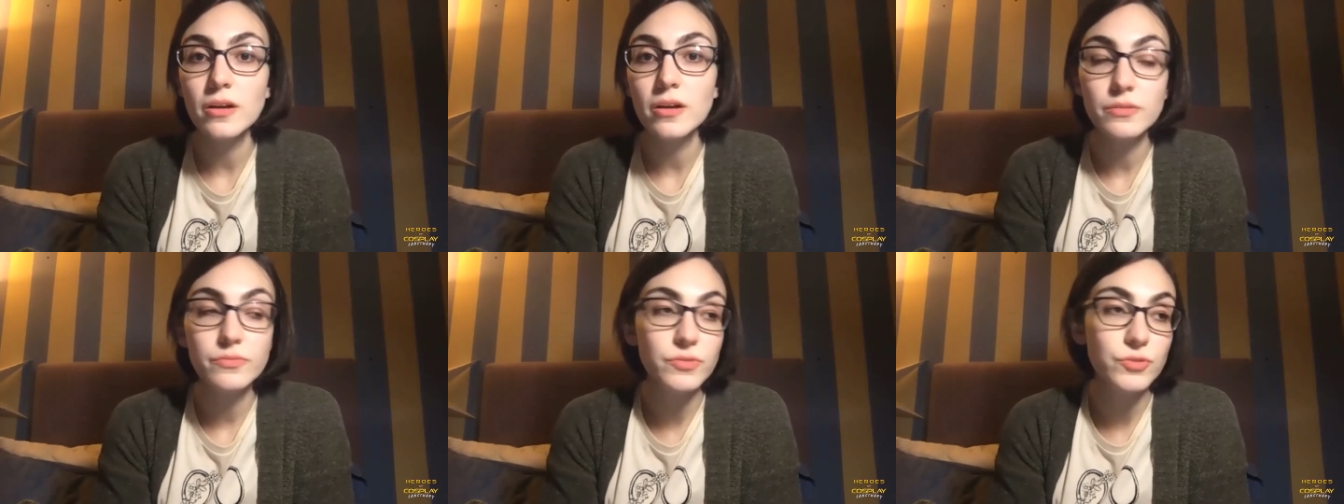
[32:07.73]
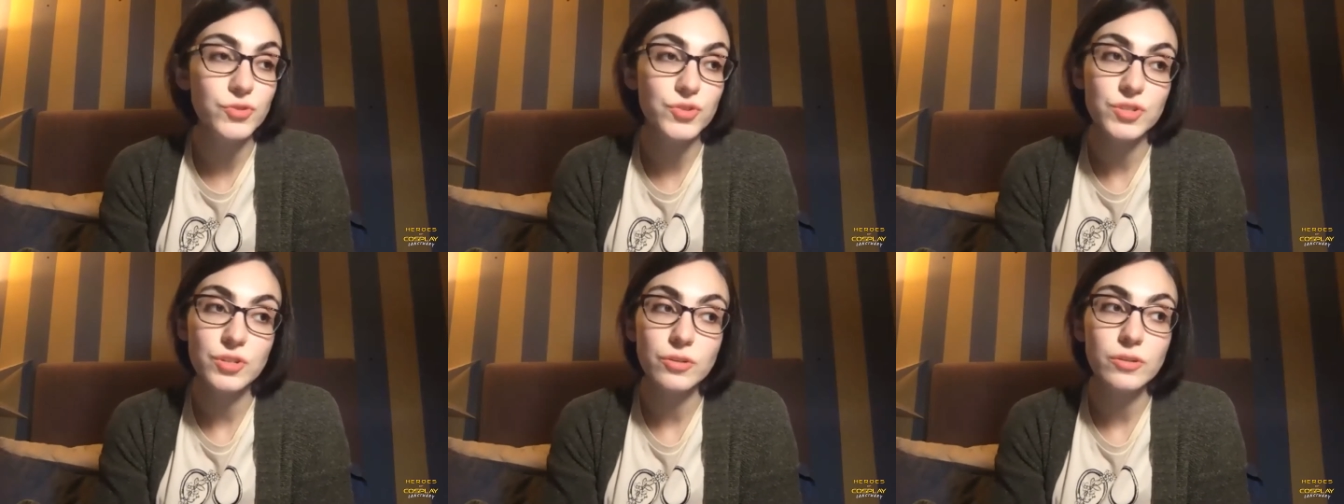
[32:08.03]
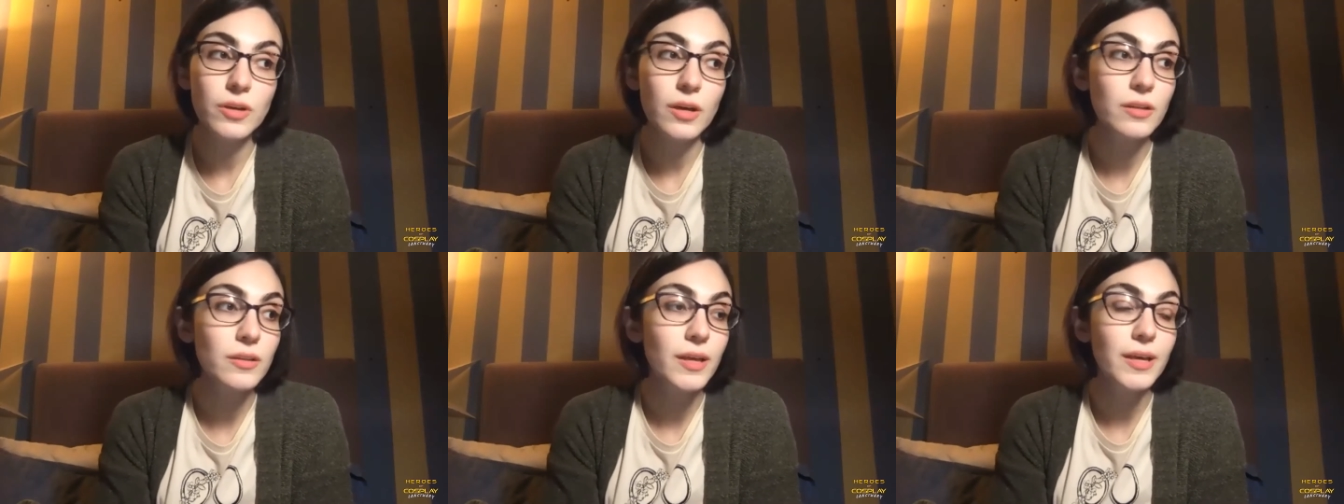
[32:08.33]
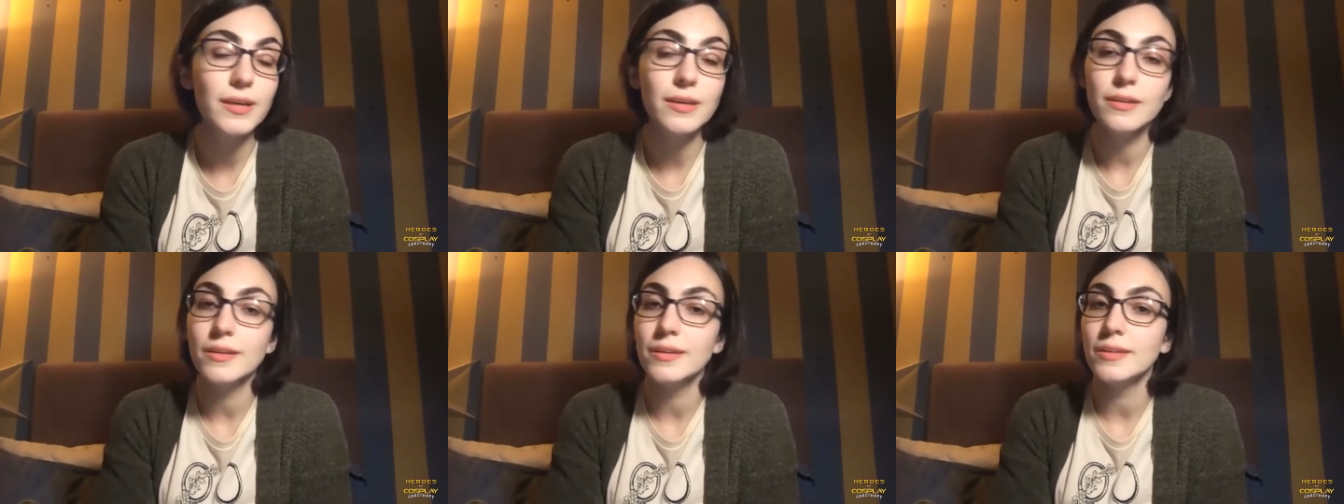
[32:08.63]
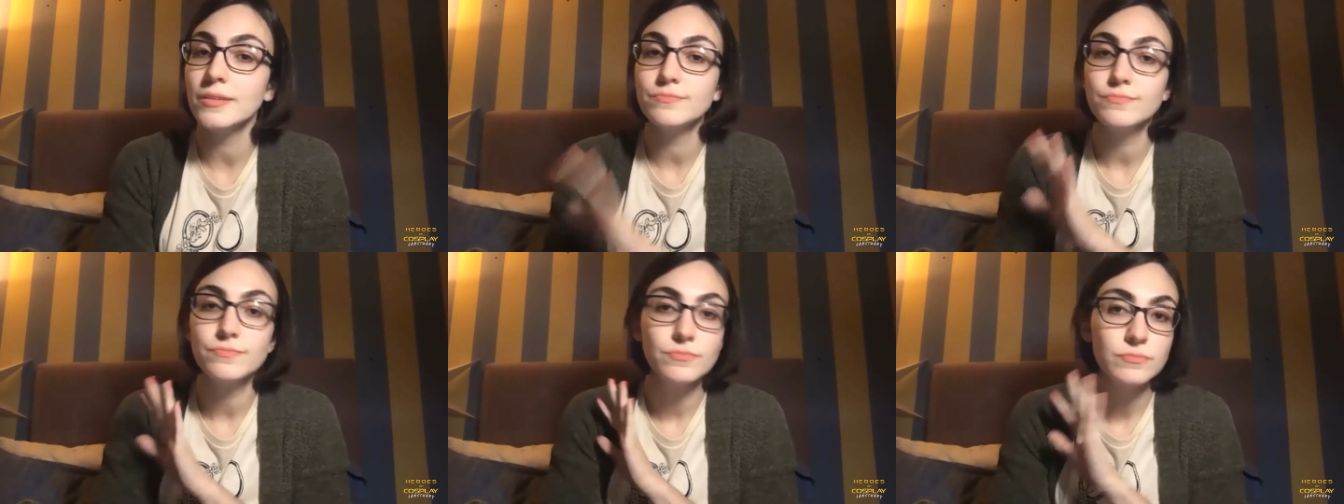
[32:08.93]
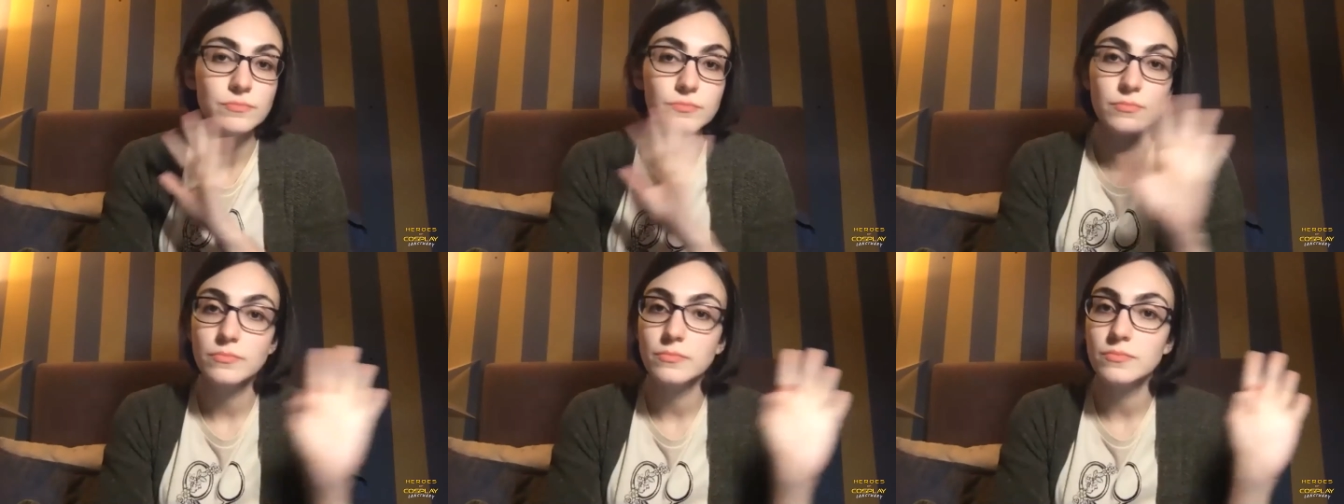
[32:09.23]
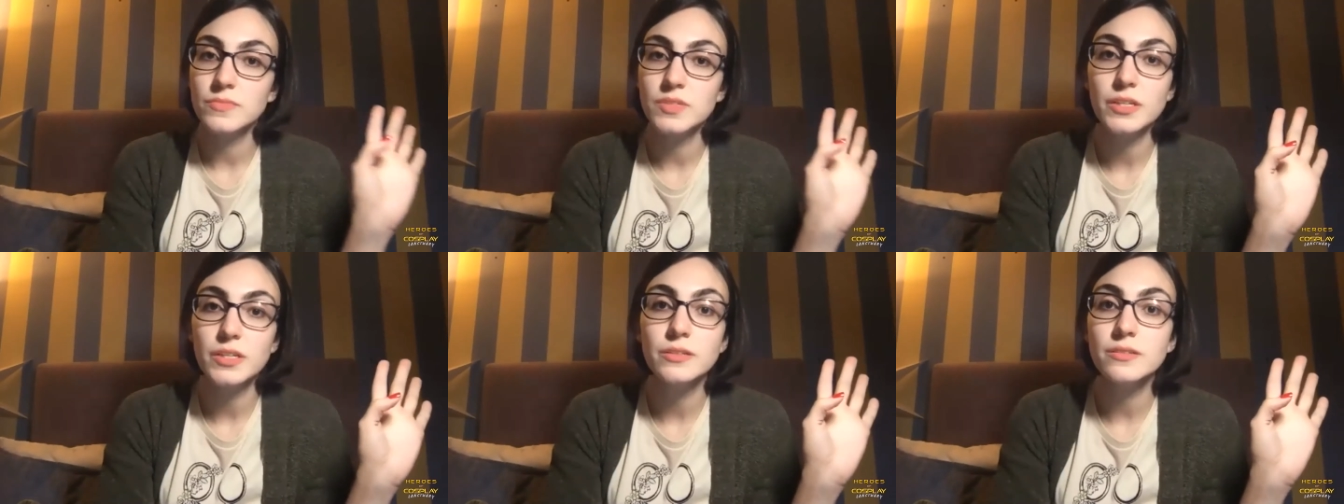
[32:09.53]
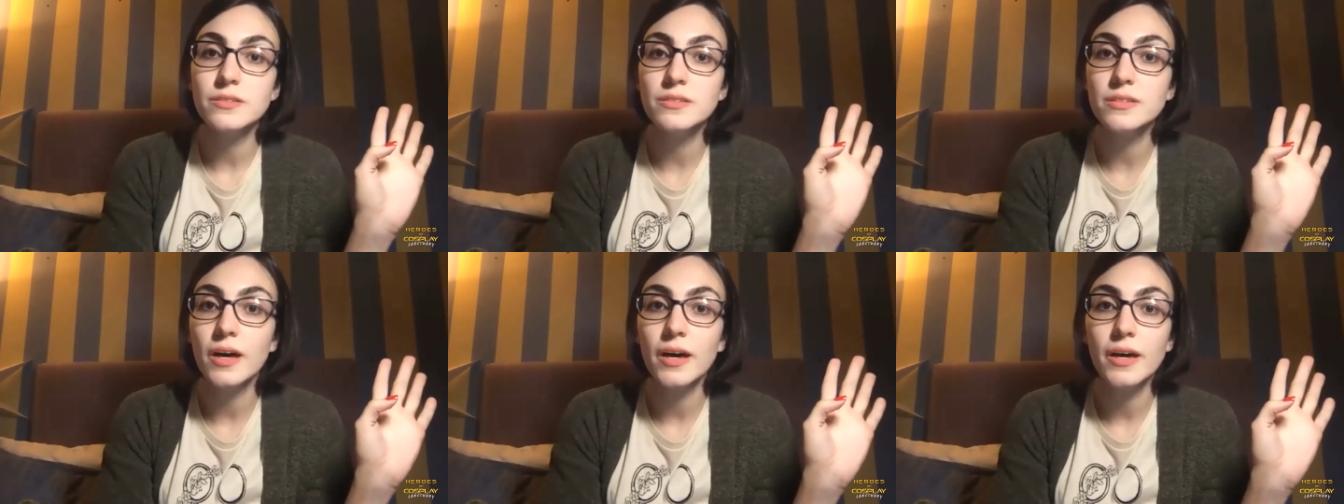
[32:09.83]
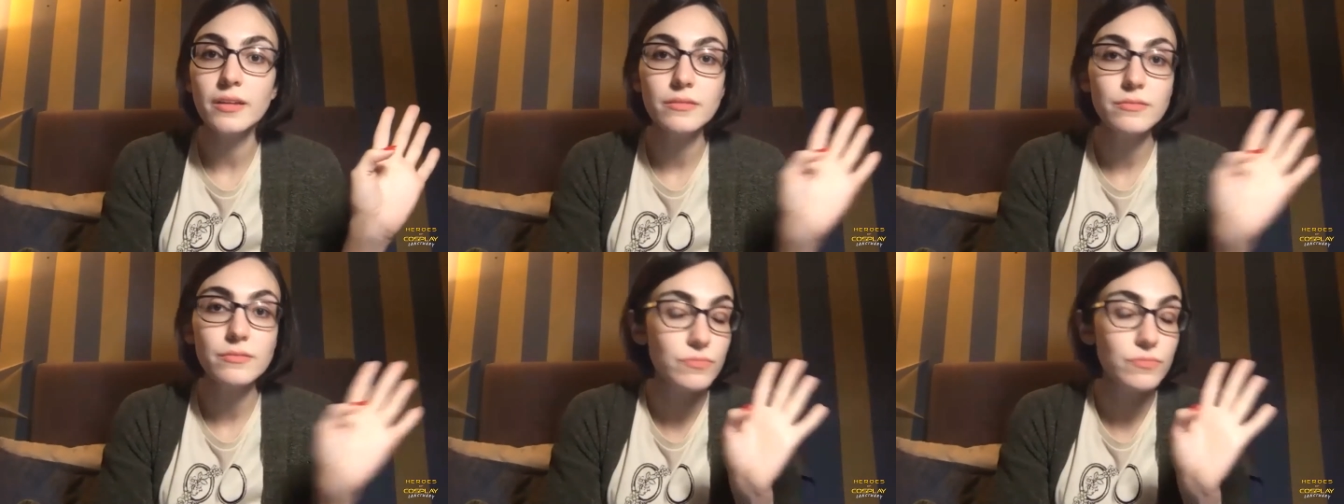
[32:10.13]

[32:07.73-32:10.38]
If you're still not liking it, set it aside.